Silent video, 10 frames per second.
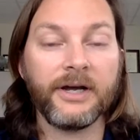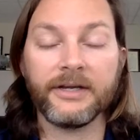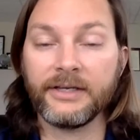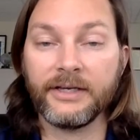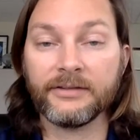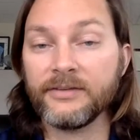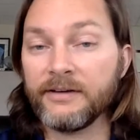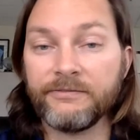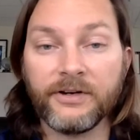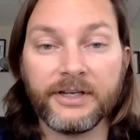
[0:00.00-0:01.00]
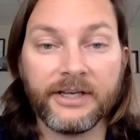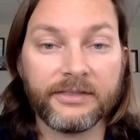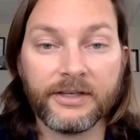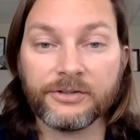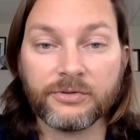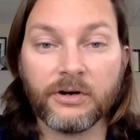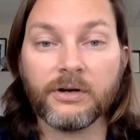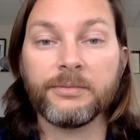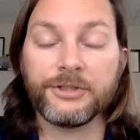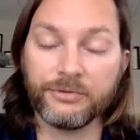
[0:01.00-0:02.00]
Again, it's not fun to get things
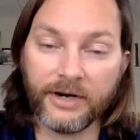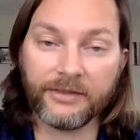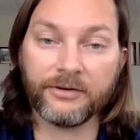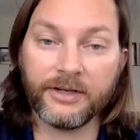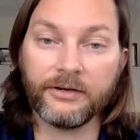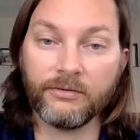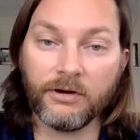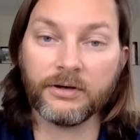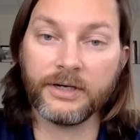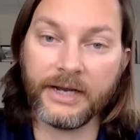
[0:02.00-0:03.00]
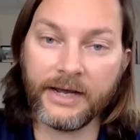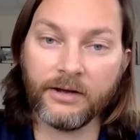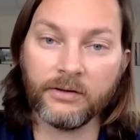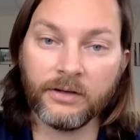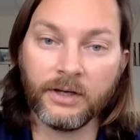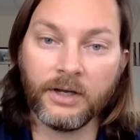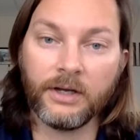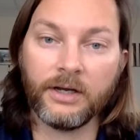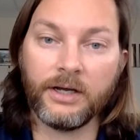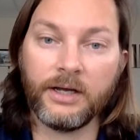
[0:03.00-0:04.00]
wrong, but you'd rather get it wrong now
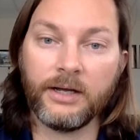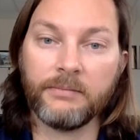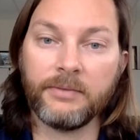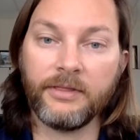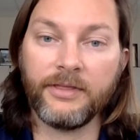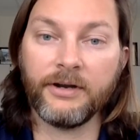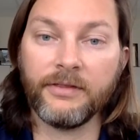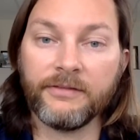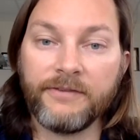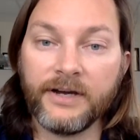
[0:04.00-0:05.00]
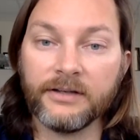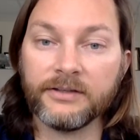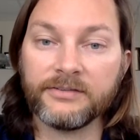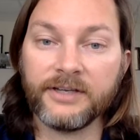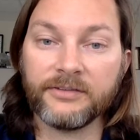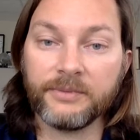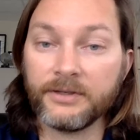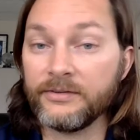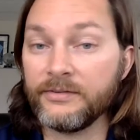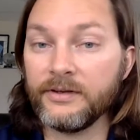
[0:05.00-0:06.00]
than on the final
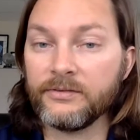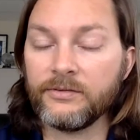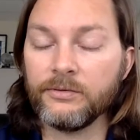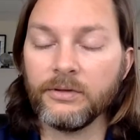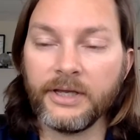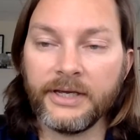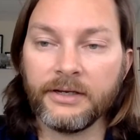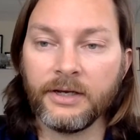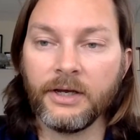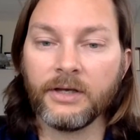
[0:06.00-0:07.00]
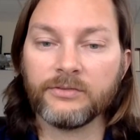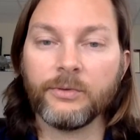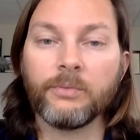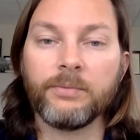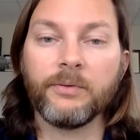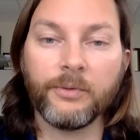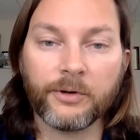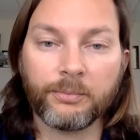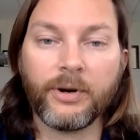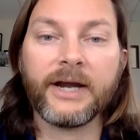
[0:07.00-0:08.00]
assessment, because then it's too late. But we
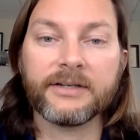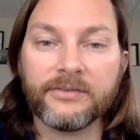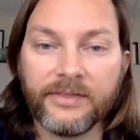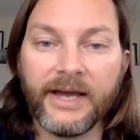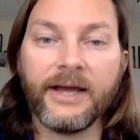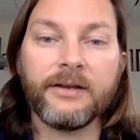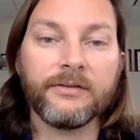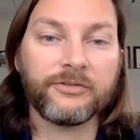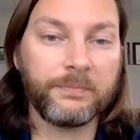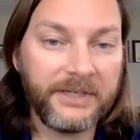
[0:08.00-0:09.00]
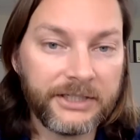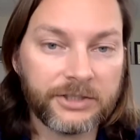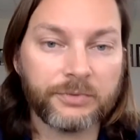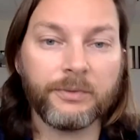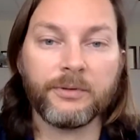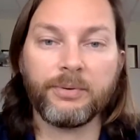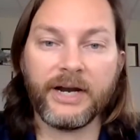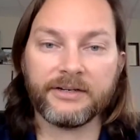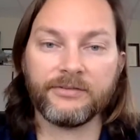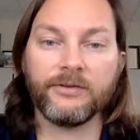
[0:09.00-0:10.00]
want to practice that speech. We want to
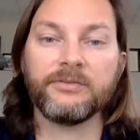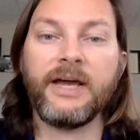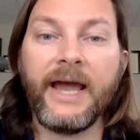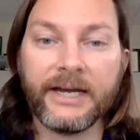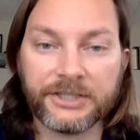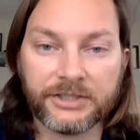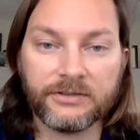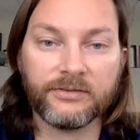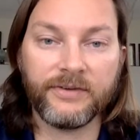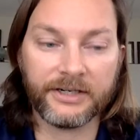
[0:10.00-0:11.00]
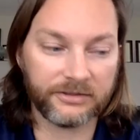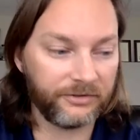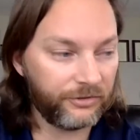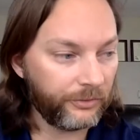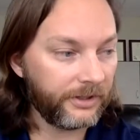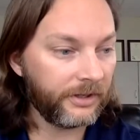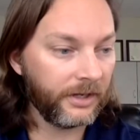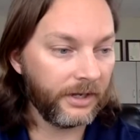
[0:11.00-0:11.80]
practice those actions of actually doing